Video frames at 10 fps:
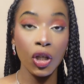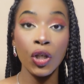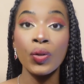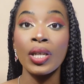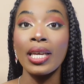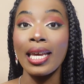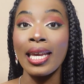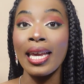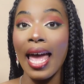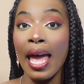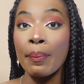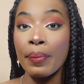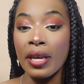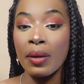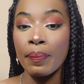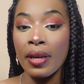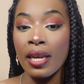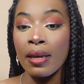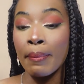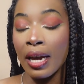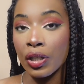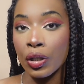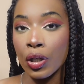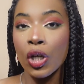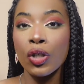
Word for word: using EMPP measures